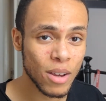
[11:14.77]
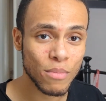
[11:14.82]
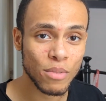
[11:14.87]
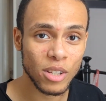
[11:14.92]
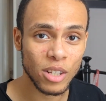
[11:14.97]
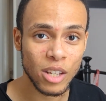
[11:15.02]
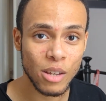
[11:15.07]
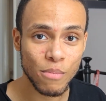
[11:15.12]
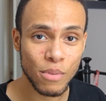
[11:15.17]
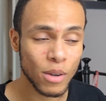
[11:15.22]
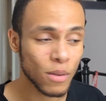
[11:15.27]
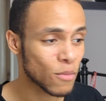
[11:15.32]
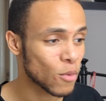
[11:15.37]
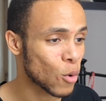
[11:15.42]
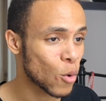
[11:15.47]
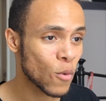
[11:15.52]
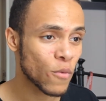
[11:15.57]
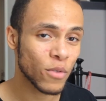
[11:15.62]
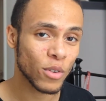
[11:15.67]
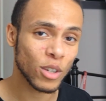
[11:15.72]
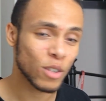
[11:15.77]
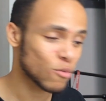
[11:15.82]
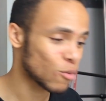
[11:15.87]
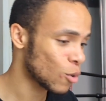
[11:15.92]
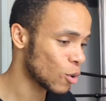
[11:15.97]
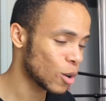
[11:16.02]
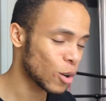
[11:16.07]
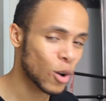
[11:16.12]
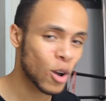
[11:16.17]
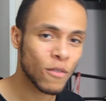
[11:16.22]
I'm sleeping awfully,
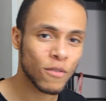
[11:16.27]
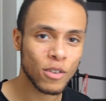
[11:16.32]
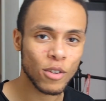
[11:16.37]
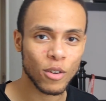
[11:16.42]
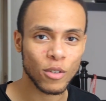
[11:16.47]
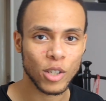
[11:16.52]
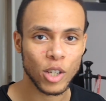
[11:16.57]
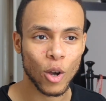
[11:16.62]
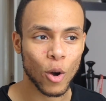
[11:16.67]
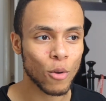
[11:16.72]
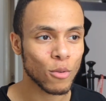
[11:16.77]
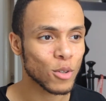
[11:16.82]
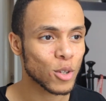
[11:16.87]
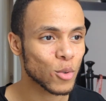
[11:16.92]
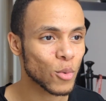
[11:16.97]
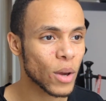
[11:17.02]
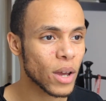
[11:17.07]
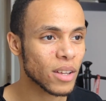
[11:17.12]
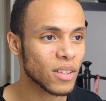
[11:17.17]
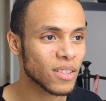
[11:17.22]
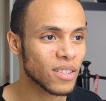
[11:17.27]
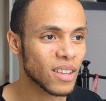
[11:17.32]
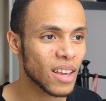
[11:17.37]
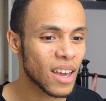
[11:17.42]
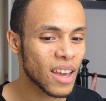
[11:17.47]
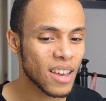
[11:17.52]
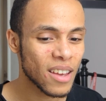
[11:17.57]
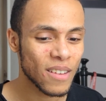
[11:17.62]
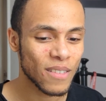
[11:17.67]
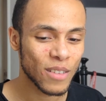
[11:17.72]
rolling over, cold sweats.
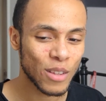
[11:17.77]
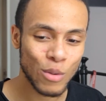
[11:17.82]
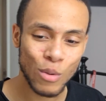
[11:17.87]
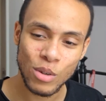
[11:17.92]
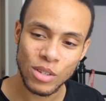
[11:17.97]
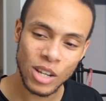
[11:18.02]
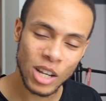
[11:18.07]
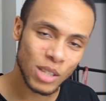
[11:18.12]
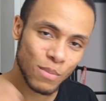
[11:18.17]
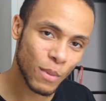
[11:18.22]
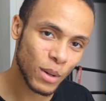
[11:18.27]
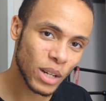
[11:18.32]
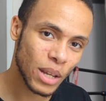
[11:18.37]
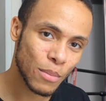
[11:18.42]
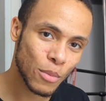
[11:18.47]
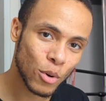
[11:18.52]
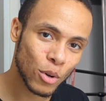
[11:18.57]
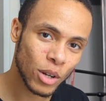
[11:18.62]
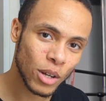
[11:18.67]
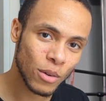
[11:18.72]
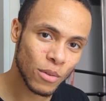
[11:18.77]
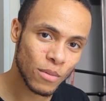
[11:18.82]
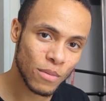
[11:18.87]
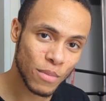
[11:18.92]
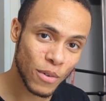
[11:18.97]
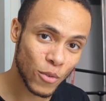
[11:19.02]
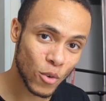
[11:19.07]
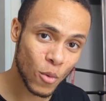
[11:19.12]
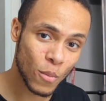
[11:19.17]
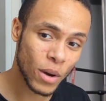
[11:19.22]
Do a test Monday morning
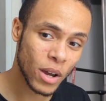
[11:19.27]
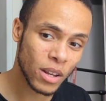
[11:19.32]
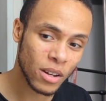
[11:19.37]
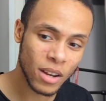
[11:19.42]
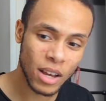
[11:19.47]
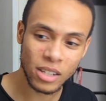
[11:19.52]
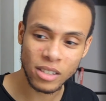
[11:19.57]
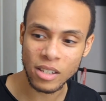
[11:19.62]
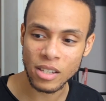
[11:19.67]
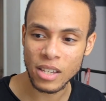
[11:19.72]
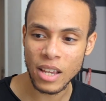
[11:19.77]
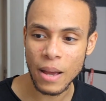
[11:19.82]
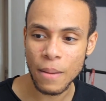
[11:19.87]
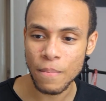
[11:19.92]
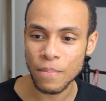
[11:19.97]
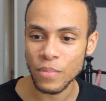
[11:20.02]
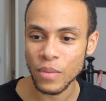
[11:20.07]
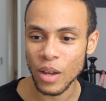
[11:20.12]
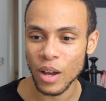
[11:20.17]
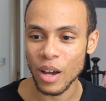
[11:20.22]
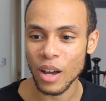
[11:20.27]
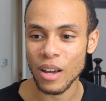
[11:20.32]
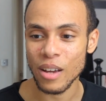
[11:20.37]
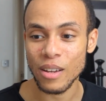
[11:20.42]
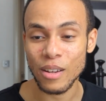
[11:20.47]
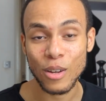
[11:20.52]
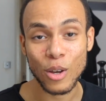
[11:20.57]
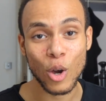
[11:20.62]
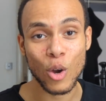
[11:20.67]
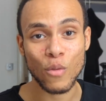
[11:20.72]
before my next exam.
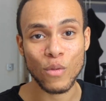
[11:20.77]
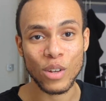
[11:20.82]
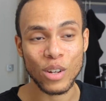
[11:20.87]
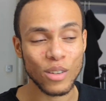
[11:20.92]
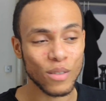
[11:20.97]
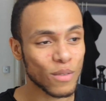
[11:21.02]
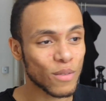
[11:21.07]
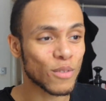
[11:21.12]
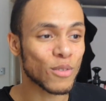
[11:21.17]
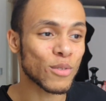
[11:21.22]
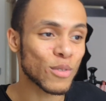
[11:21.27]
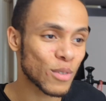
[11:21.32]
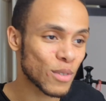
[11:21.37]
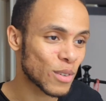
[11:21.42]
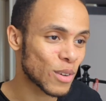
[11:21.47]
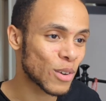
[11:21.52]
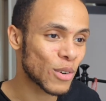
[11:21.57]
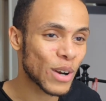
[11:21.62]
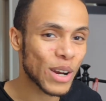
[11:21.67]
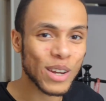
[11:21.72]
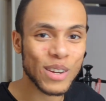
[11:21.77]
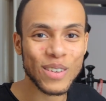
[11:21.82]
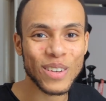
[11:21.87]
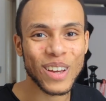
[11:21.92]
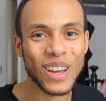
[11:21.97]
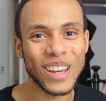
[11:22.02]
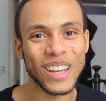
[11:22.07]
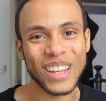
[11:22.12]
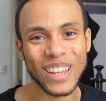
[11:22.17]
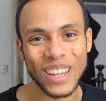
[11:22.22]
COVID.
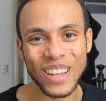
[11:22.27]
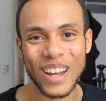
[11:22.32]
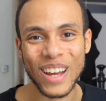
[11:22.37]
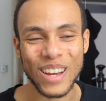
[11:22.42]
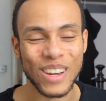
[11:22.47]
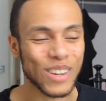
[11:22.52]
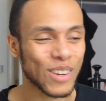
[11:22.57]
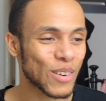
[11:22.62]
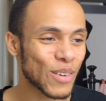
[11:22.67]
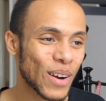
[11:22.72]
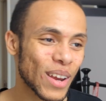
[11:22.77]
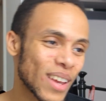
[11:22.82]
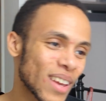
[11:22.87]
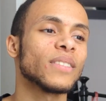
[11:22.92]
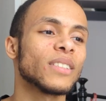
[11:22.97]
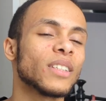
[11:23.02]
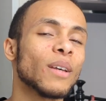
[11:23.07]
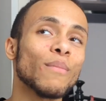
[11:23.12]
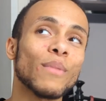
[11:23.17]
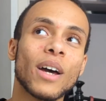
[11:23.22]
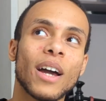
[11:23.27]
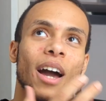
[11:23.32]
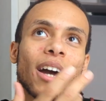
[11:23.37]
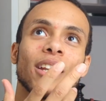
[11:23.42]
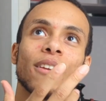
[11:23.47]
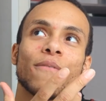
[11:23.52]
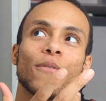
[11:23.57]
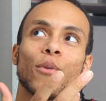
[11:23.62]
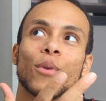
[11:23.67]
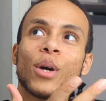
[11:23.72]
Great. Yeah, great. I kind
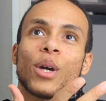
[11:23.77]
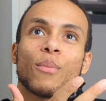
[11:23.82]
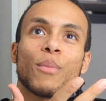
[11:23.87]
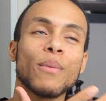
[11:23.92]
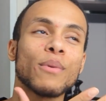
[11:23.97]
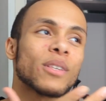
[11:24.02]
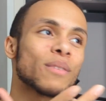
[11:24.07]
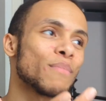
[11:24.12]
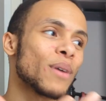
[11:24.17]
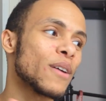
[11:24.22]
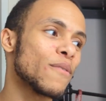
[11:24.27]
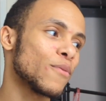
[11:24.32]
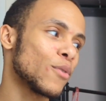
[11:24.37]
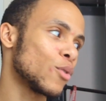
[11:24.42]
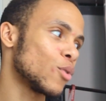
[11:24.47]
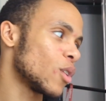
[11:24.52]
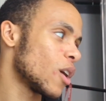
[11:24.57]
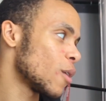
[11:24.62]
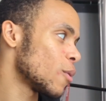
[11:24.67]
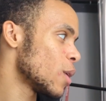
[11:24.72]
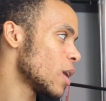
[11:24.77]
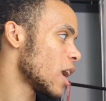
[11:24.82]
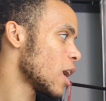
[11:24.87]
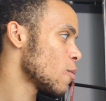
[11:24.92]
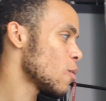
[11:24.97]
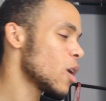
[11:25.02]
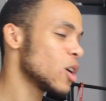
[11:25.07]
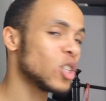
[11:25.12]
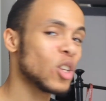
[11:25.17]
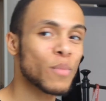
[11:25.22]
of feel like maybe it's my fault. I
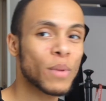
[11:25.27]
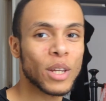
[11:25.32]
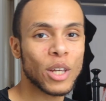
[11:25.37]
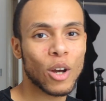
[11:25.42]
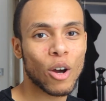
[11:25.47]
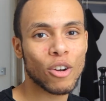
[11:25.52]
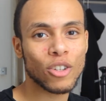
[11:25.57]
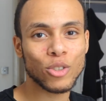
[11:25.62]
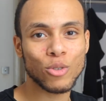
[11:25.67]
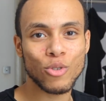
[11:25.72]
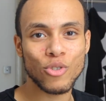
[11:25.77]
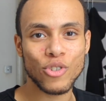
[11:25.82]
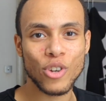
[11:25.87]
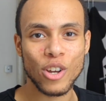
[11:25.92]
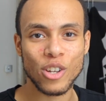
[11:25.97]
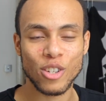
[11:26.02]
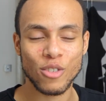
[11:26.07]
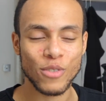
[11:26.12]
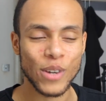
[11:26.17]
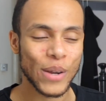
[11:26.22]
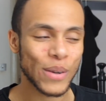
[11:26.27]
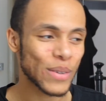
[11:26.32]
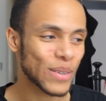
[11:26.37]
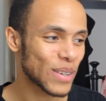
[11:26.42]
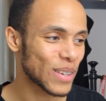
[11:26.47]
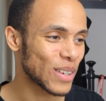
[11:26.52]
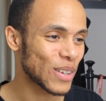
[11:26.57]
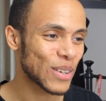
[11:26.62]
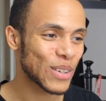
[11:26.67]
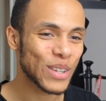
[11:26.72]
wear too many Arsenal shirts around.
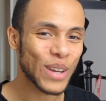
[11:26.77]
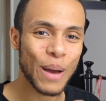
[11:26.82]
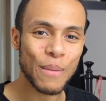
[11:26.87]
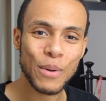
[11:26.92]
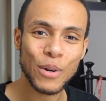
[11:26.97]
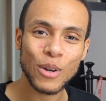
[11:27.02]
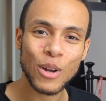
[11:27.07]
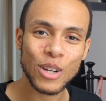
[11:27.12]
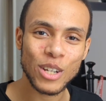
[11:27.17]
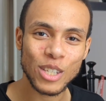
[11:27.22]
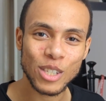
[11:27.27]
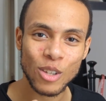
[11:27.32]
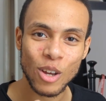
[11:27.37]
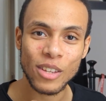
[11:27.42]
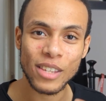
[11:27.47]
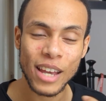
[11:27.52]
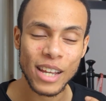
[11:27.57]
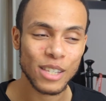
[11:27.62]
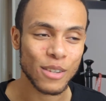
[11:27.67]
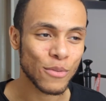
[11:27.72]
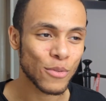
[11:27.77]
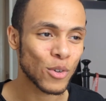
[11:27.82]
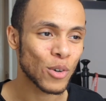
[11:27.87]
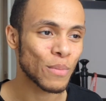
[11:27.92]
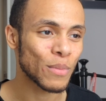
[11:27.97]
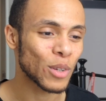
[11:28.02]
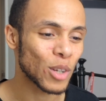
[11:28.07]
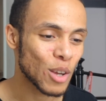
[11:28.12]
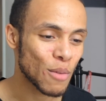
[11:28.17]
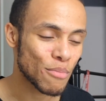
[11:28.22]
I'm on. This is Arteta
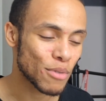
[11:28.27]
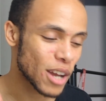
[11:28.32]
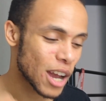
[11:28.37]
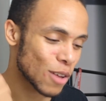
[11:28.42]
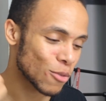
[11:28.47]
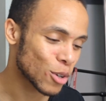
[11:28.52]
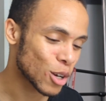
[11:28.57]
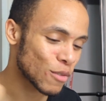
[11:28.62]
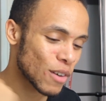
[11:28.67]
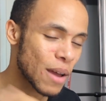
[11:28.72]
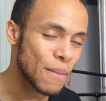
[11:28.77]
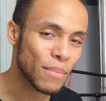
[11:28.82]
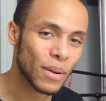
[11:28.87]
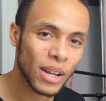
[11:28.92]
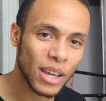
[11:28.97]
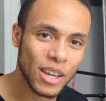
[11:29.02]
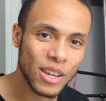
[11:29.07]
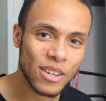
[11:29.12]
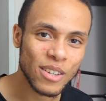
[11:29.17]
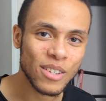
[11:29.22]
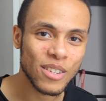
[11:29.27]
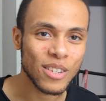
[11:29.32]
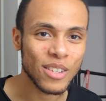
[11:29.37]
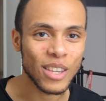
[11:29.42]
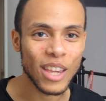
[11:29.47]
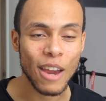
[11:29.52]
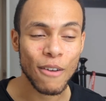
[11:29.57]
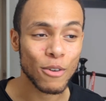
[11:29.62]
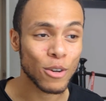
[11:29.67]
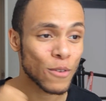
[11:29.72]
form. You bring in all the right players,
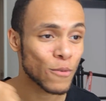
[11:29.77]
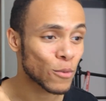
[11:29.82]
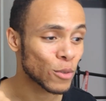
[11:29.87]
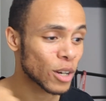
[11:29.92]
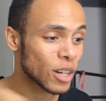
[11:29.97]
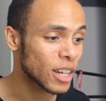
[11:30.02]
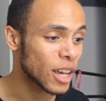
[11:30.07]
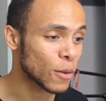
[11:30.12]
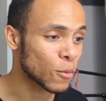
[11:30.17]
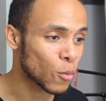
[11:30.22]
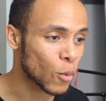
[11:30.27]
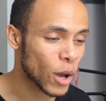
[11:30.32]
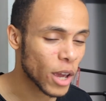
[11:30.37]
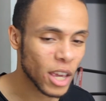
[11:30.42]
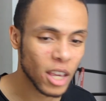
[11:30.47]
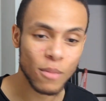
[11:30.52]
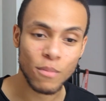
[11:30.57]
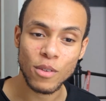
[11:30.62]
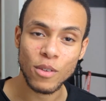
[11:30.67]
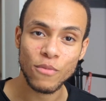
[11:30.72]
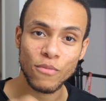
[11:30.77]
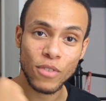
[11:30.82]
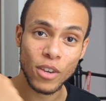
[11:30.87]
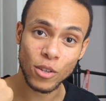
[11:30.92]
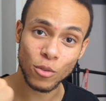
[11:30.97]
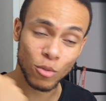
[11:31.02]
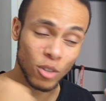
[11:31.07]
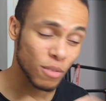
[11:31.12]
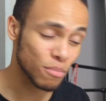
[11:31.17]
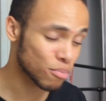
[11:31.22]
get rid of all the dead weight, you
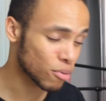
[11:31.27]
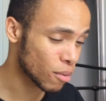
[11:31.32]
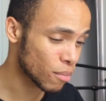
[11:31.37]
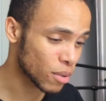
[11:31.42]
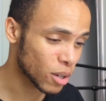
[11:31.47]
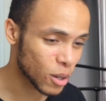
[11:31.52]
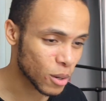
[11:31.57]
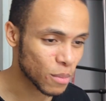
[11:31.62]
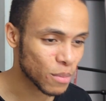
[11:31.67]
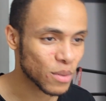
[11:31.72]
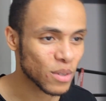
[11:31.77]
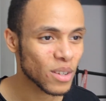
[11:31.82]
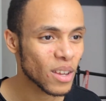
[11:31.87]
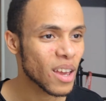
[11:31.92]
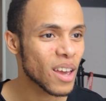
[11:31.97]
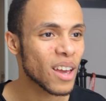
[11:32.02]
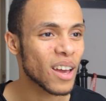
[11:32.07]
fix all these problems.